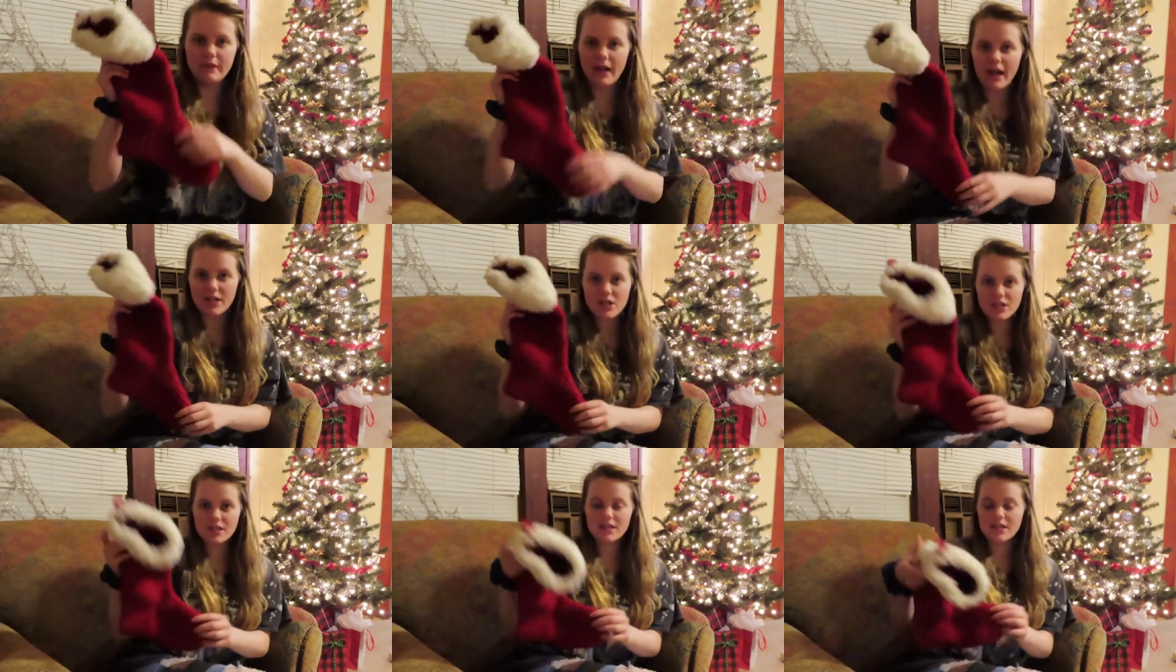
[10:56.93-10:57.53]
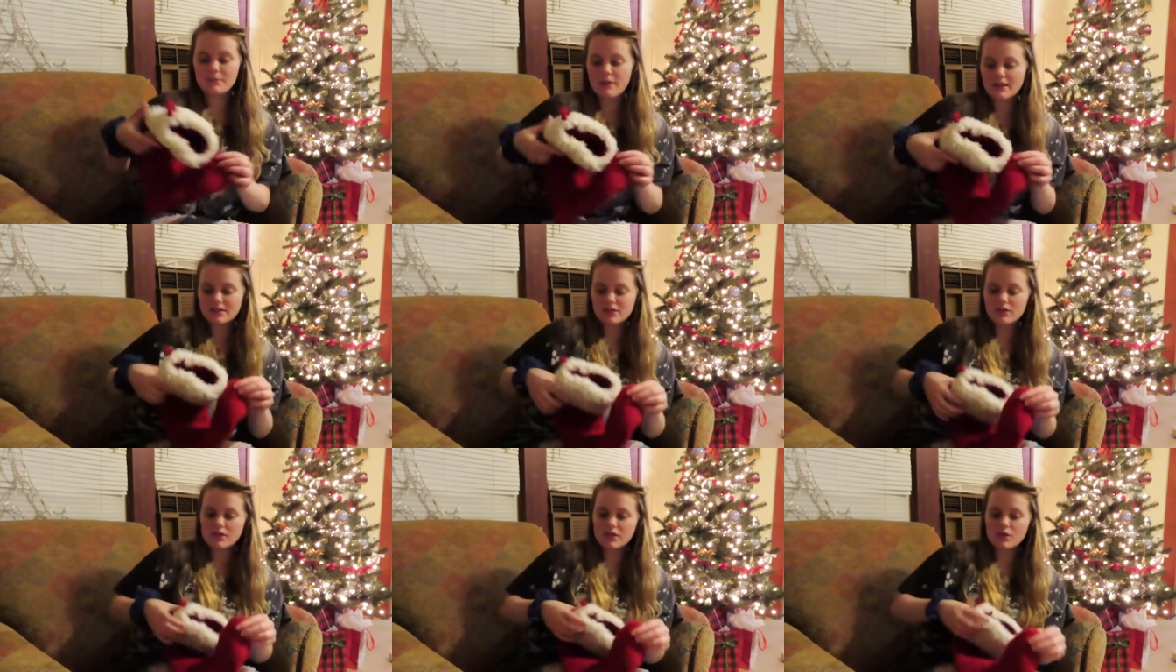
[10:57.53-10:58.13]
I just think it makes
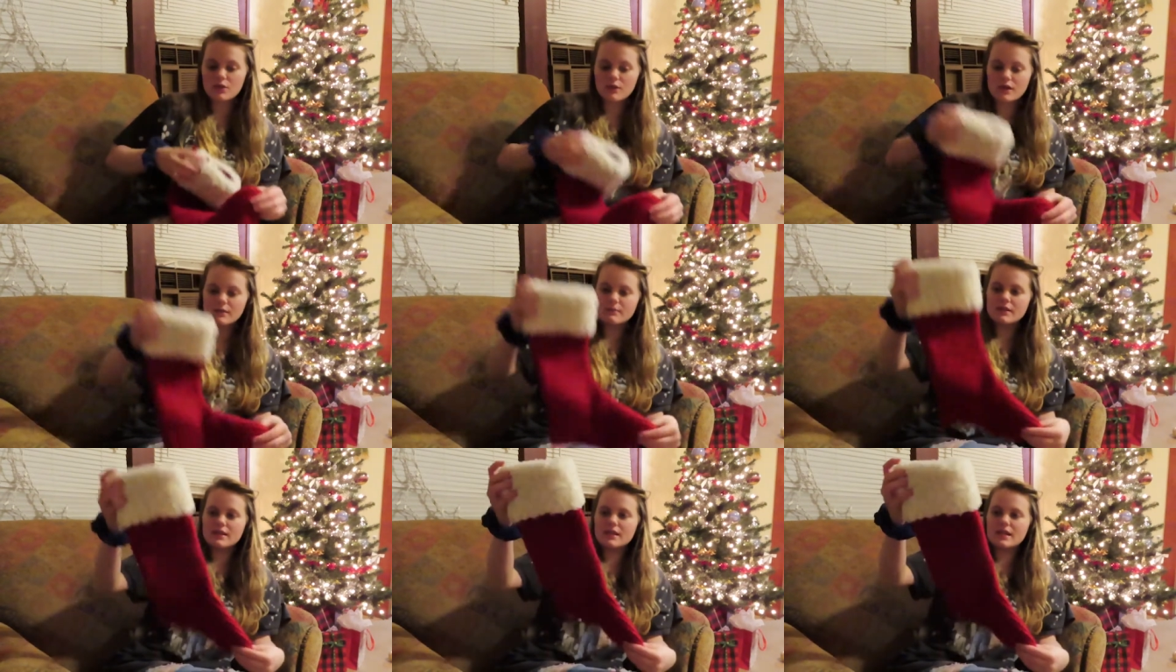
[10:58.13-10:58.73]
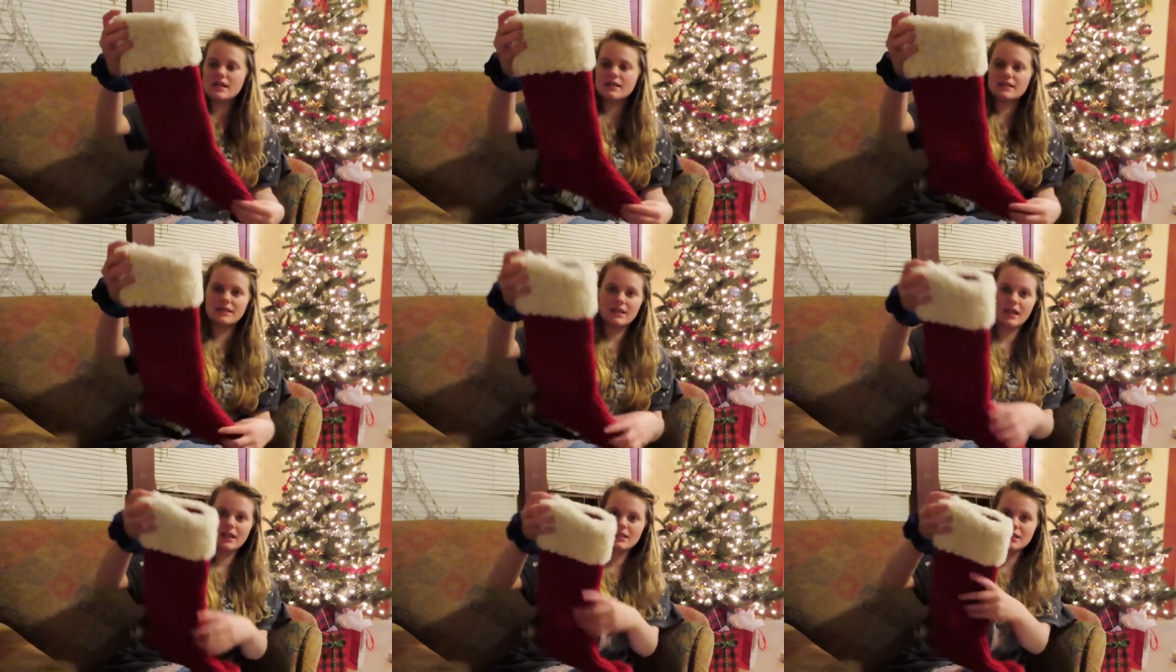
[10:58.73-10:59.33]
it look so Christmassy and
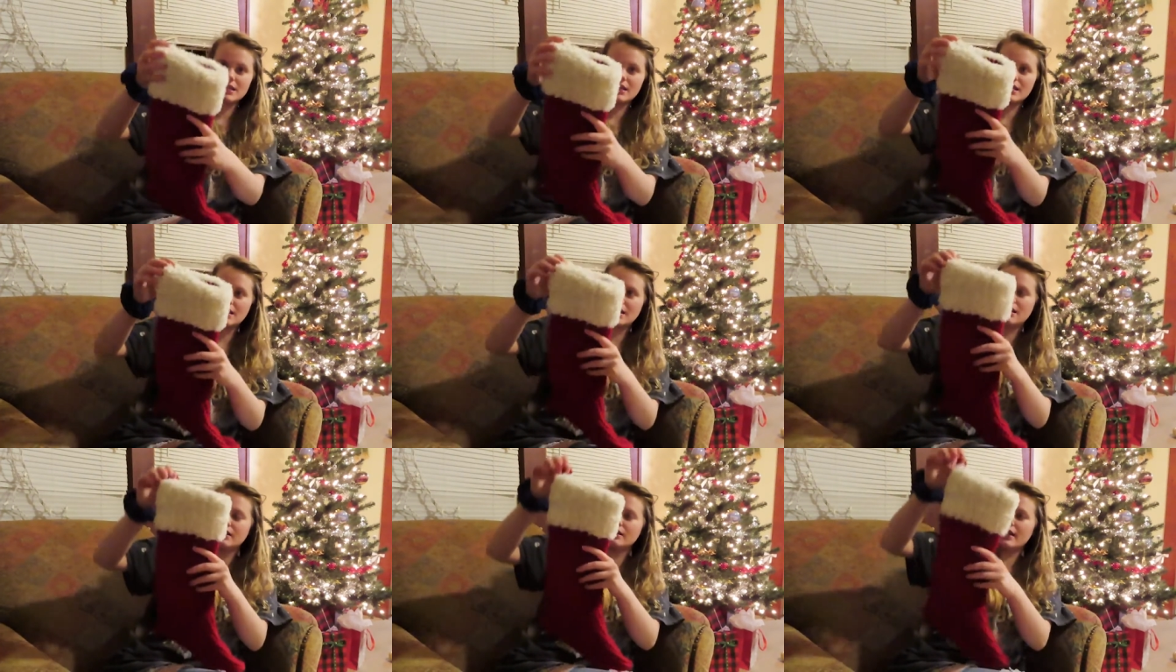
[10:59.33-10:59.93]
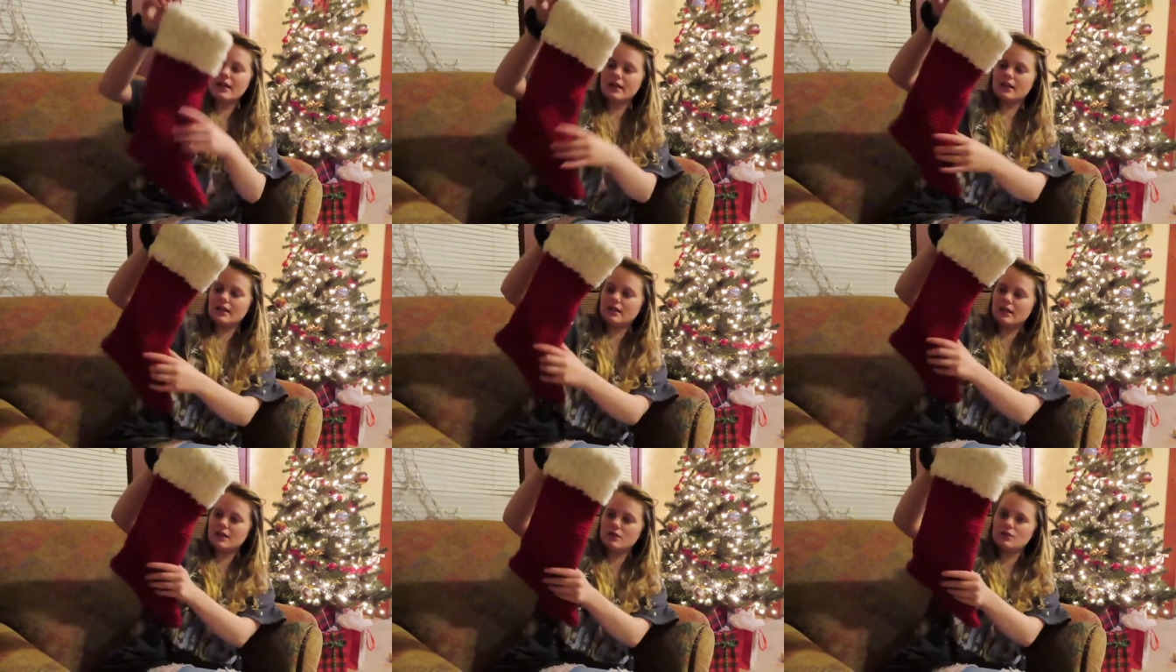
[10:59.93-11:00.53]
Santa-y.
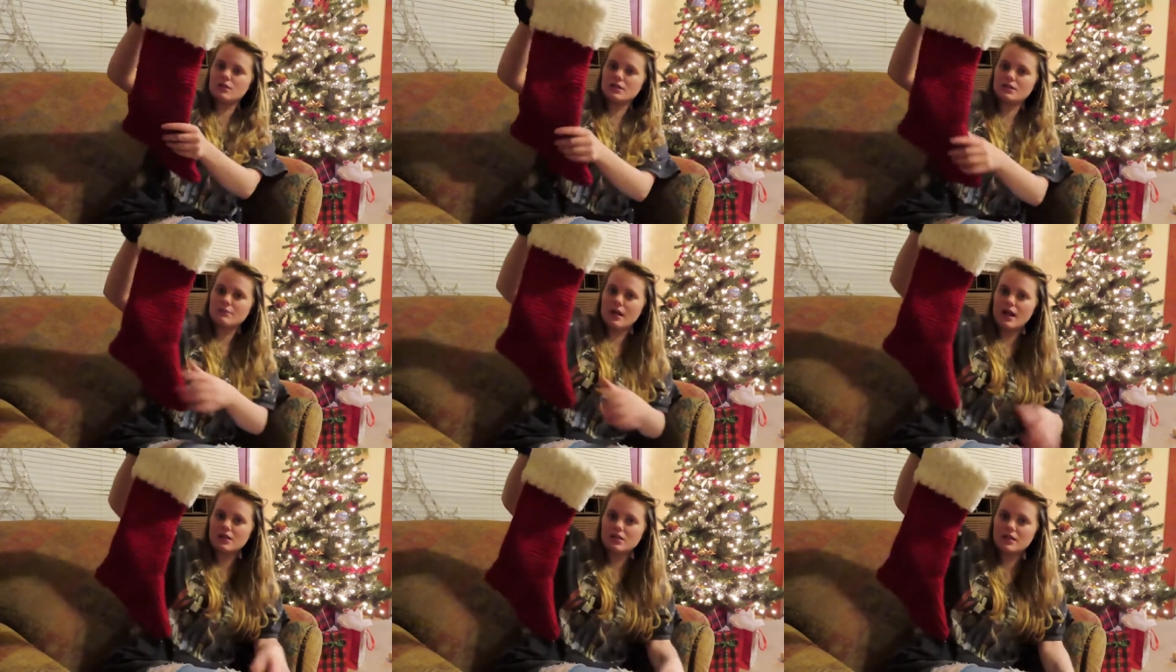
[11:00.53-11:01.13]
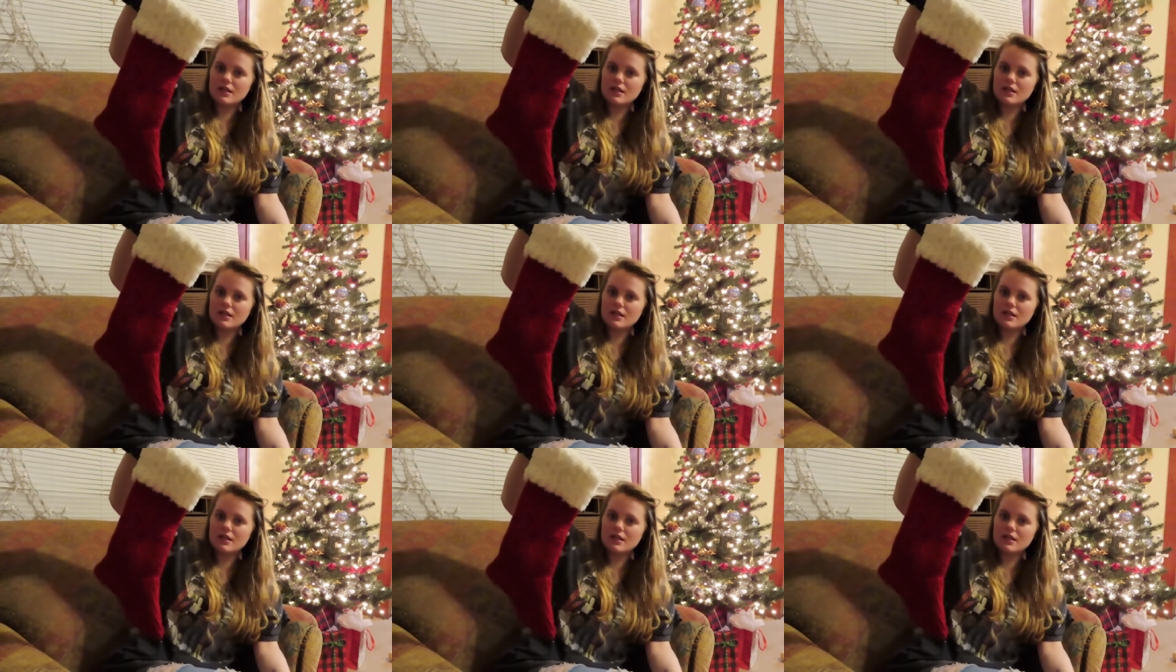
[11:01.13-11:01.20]
Like, can you just imagine